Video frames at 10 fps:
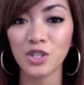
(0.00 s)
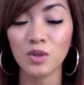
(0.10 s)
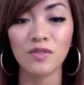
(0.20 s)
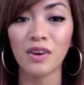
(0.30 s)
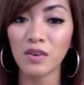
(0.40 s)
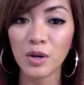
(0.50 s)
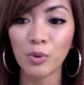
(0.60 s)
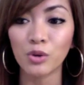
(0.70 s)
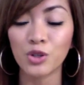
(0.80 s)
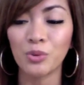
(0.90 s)
She was very
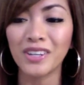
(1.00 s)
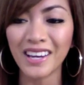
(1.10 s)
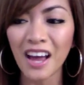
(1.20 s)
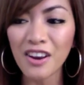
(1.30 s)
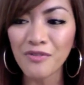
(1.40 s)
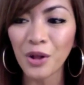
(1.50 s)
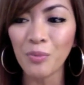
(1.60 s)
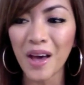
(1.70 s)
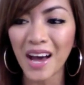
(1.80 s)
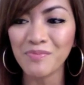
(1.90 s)
approachable, and I kind of
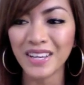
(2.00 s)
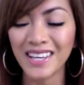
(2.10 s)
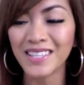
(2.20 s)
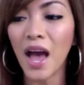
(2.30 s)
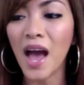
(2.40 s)
felt bad because